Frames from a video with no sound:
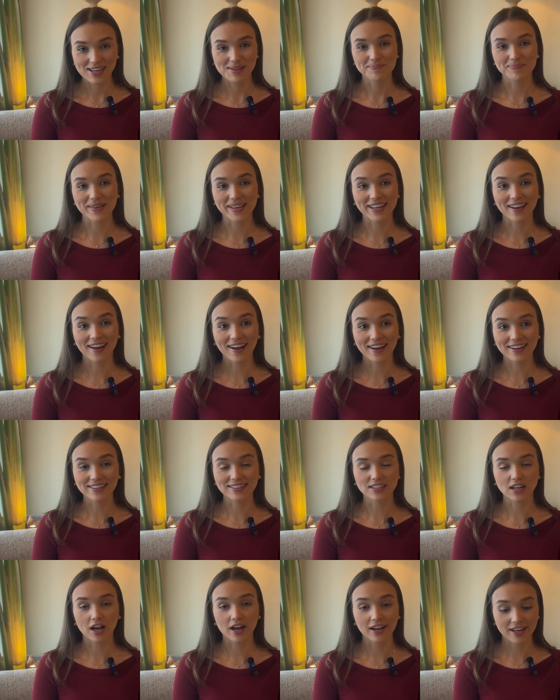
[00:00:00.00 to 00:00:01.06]
because
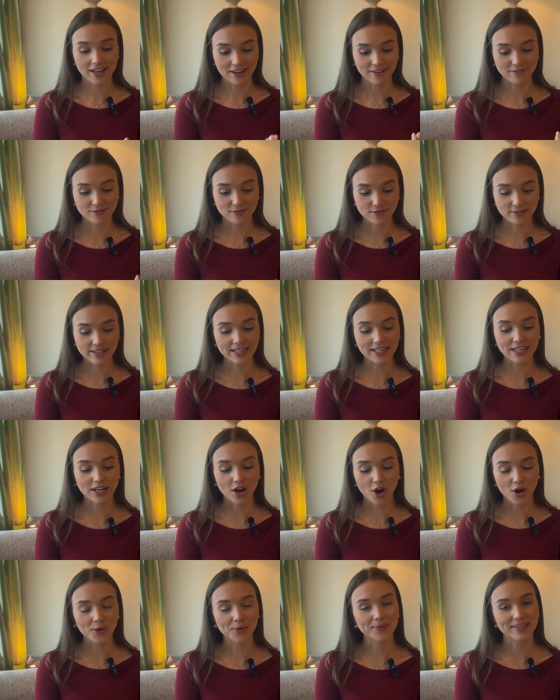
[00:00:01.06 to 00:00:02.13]
I have really
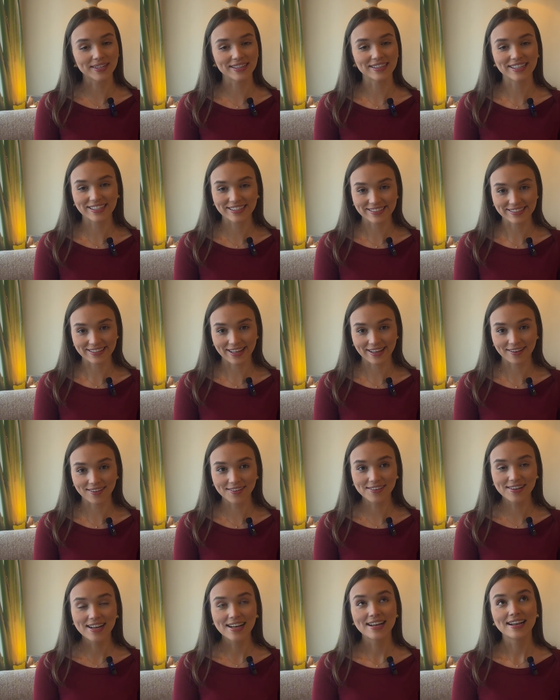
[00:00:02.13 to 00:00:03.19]
honed in this skill
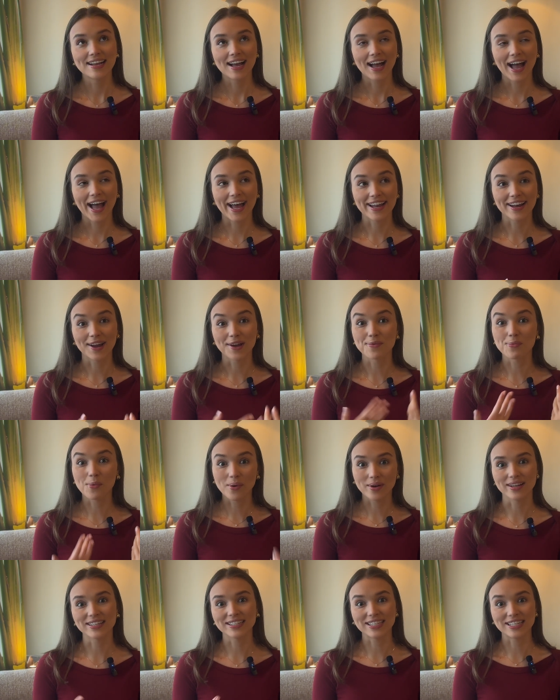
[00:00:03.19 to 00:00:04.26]
and I want
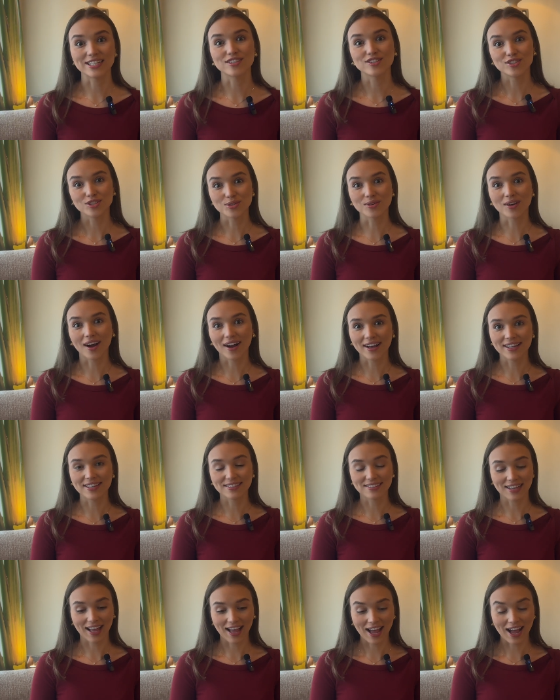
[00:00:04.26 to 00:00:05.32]
to teach you guys
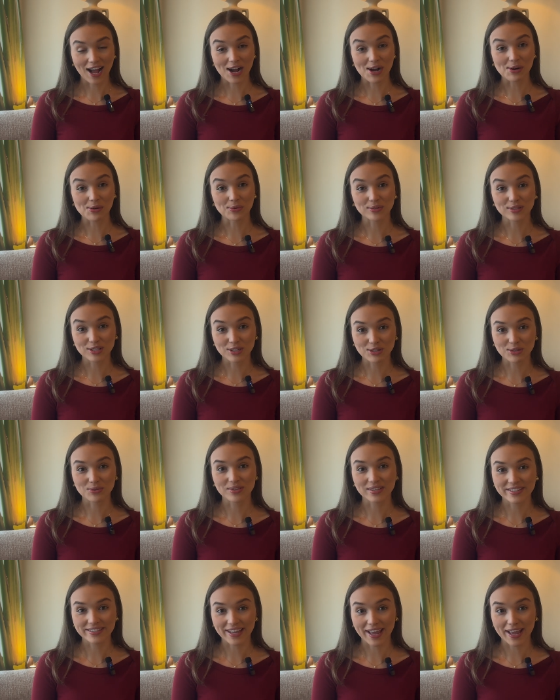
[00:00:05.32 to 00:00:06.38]
how to do the
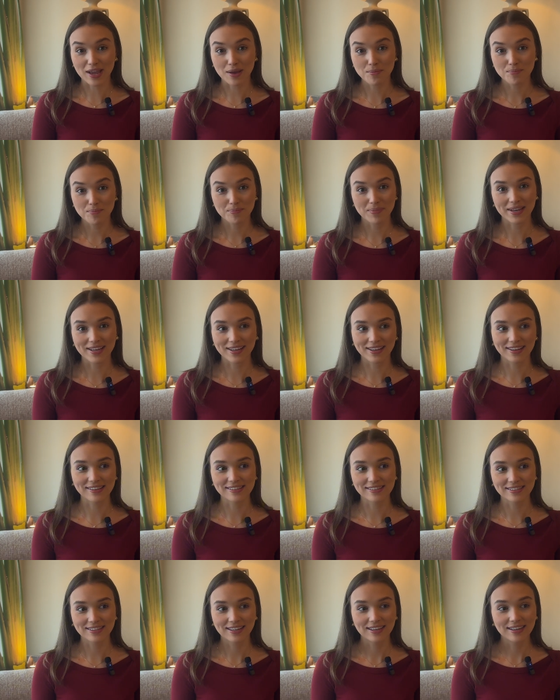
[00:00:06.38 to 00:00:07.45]
same,
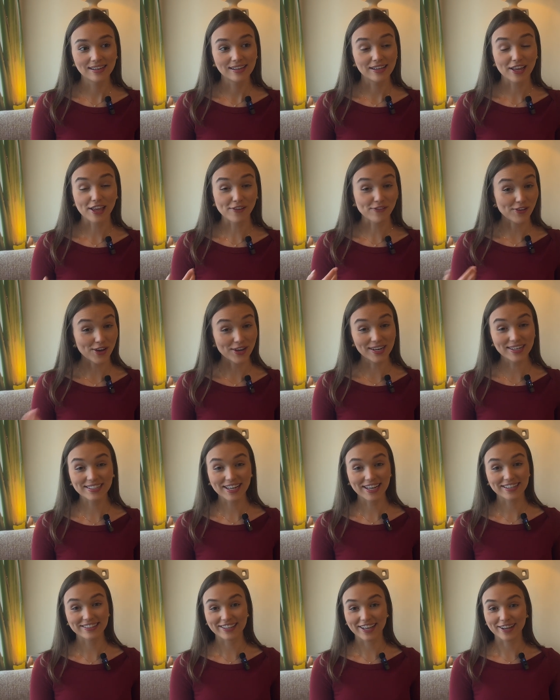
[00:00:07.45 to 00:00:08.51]
because if you're going to
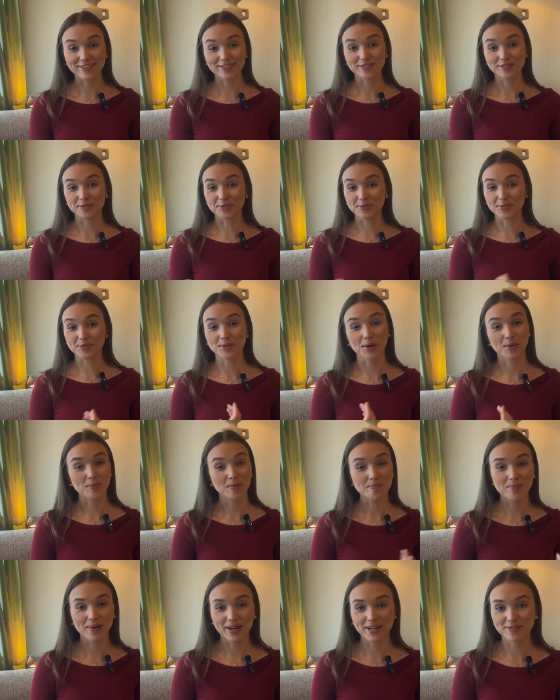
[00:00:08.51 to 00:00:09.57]
take sales calls, we
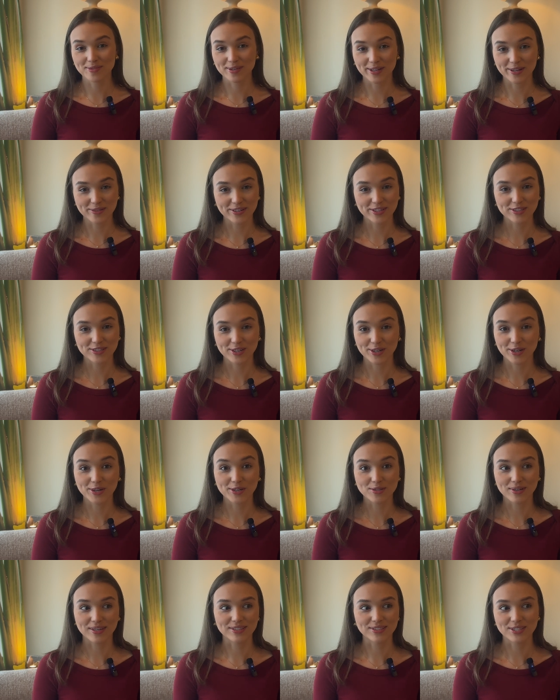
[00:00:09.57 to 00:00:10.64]
might as well increase your close
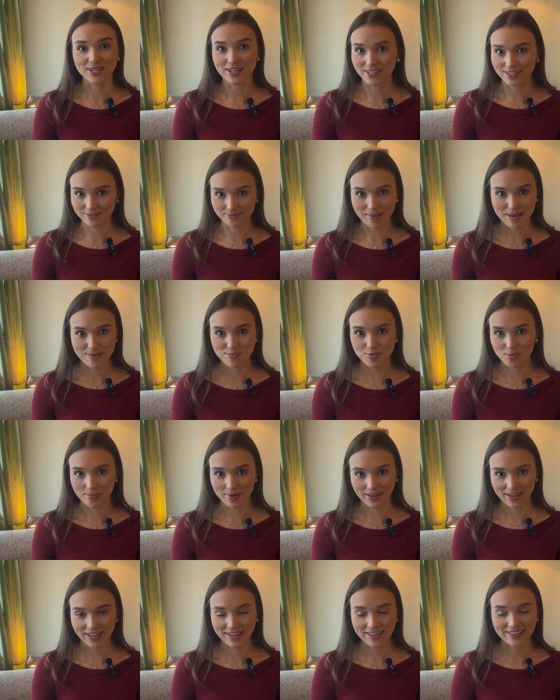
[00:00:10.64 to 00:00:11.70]
rate so you can make more
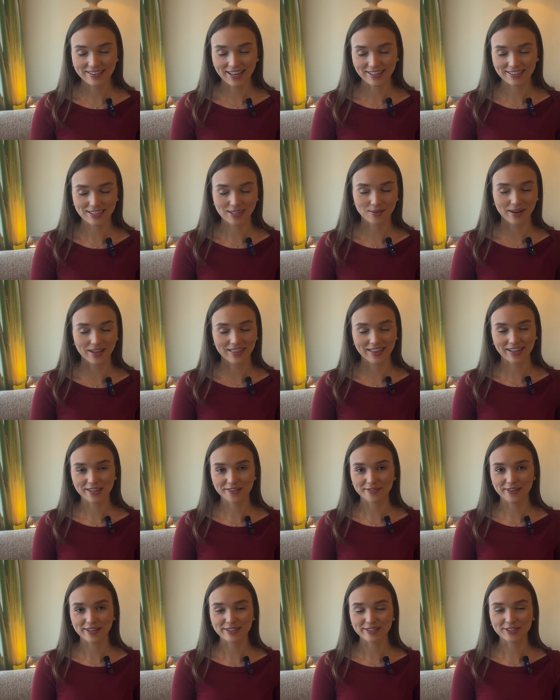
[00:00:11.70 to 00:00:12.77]
money. That's how I think of
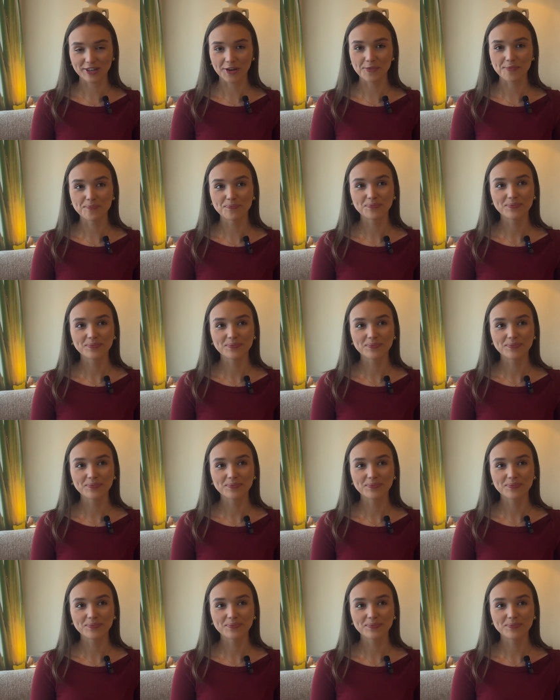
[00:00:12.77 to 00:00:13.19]
it. So